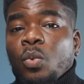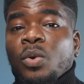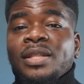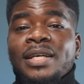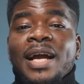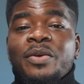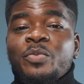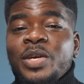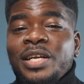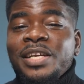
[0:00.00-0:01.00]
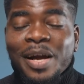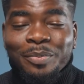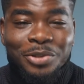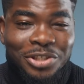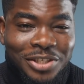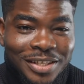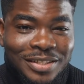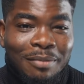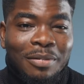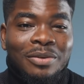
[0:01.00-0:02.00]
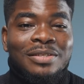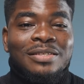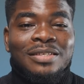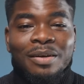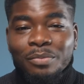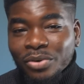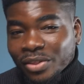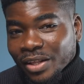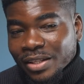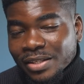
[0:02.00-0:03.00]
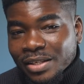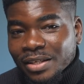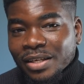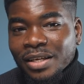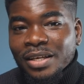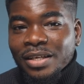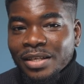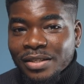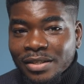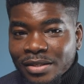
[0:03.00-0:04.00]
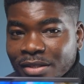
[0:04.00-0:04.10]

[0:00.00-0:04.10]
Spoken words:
One thing I really appreciate about the Zenbook 13 is its